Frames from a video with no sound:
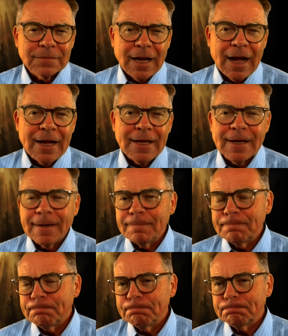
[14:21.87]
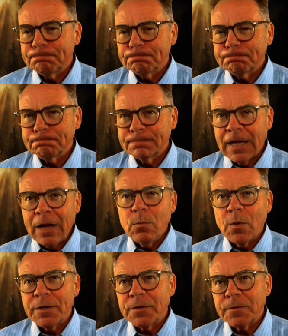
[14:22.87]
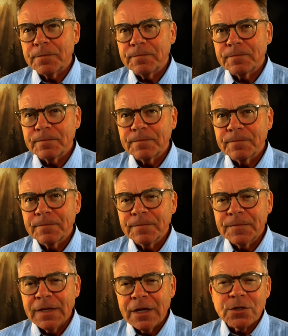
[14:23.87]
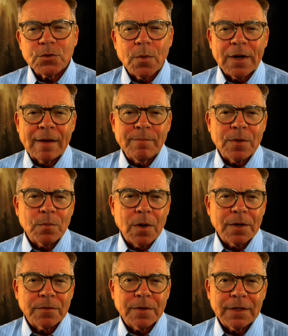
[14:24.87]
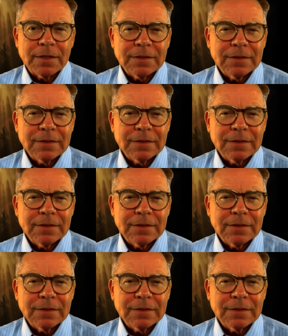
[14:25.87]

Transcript: I wonder. Here's what I've been wondering.